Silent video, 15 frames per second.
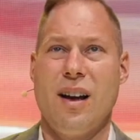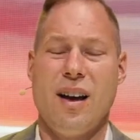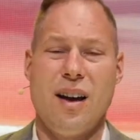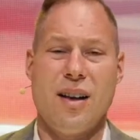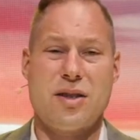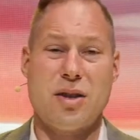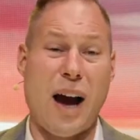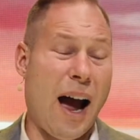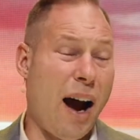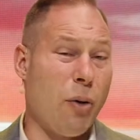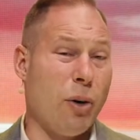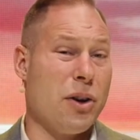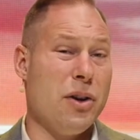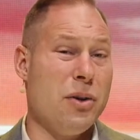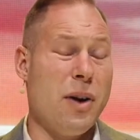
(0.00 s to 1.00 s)
And so, how
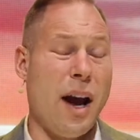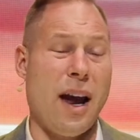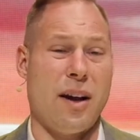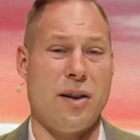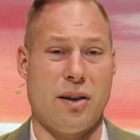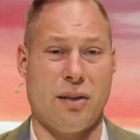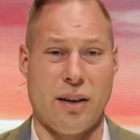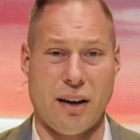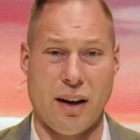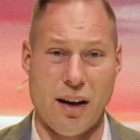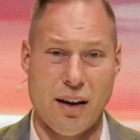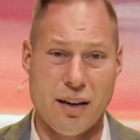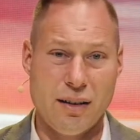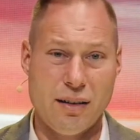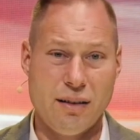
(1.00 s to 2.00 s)
are you handling it?
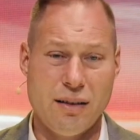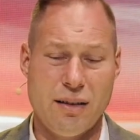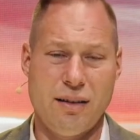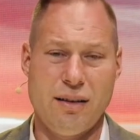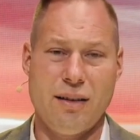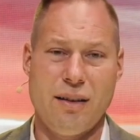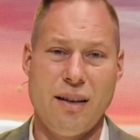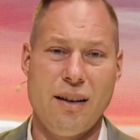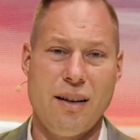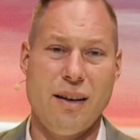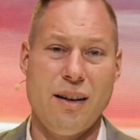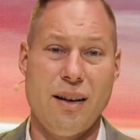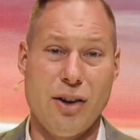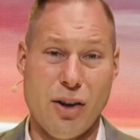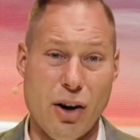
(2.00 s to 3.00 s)

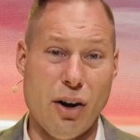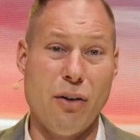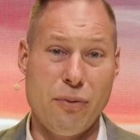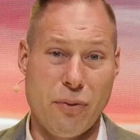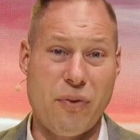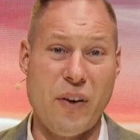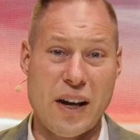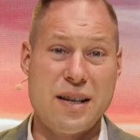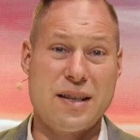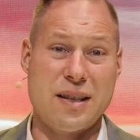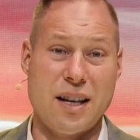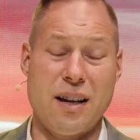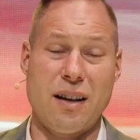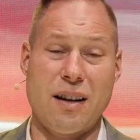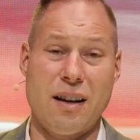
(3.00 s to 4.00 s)
You know,
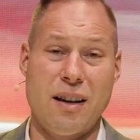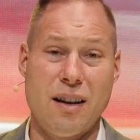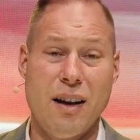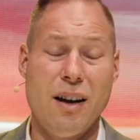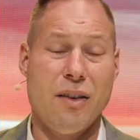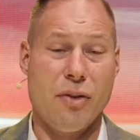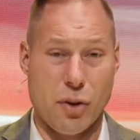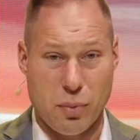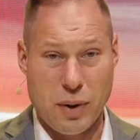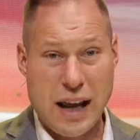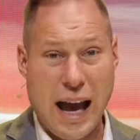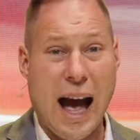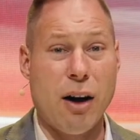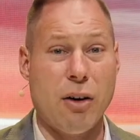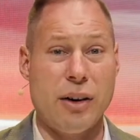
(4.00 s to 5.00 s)
facing the
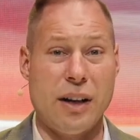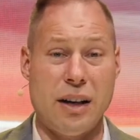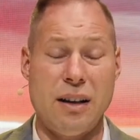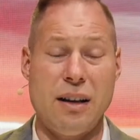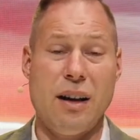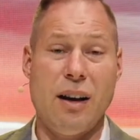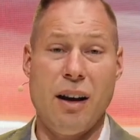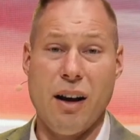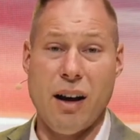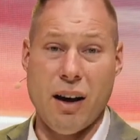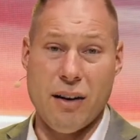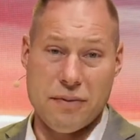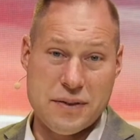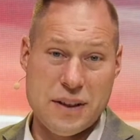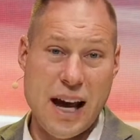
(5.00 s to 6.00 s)
reality
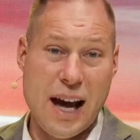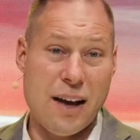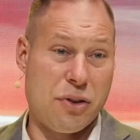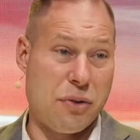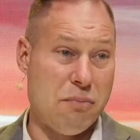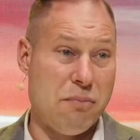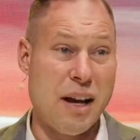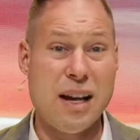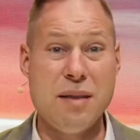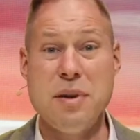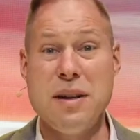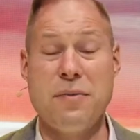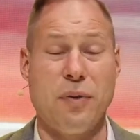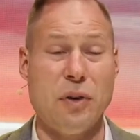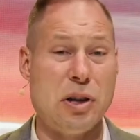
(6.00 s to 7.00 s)
of death.
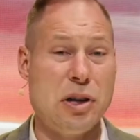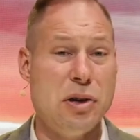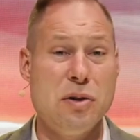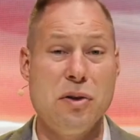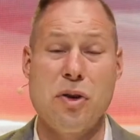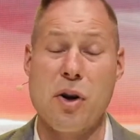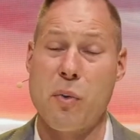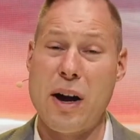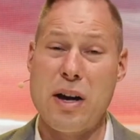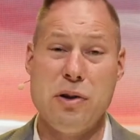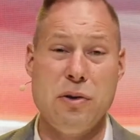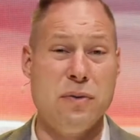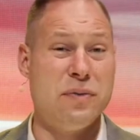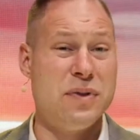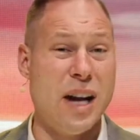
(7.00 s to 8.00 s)
Maybe for you, the way
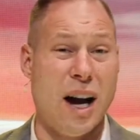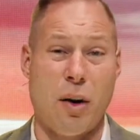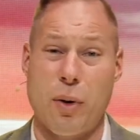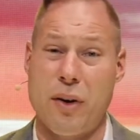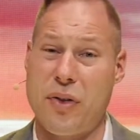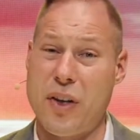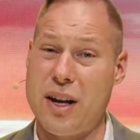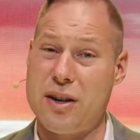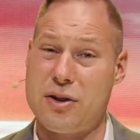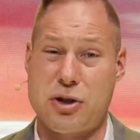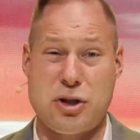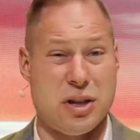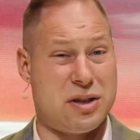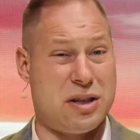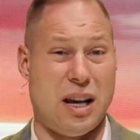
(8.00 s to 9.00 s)
you've dealt with it is
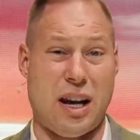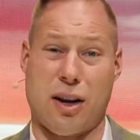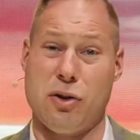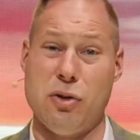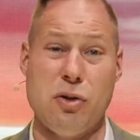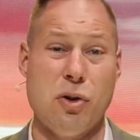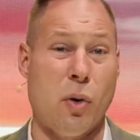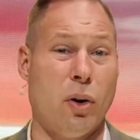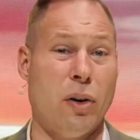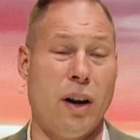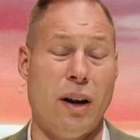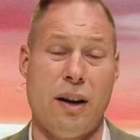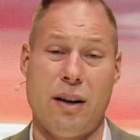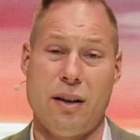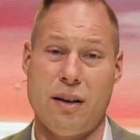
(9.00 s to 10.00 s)
just ignore
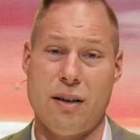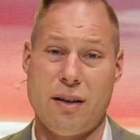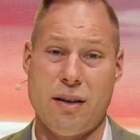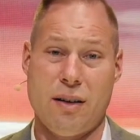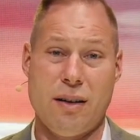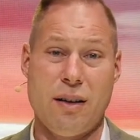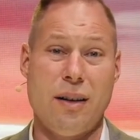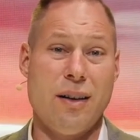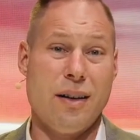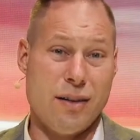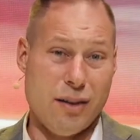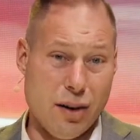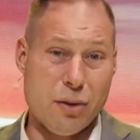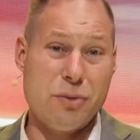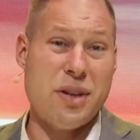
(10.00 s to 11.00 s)
it,
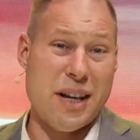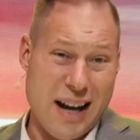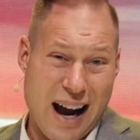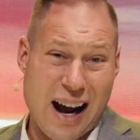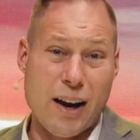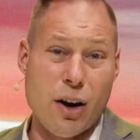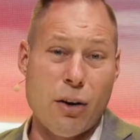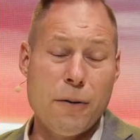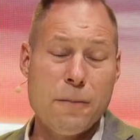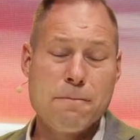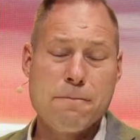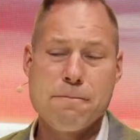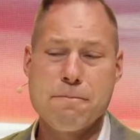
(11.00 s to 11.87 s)
you know, denial.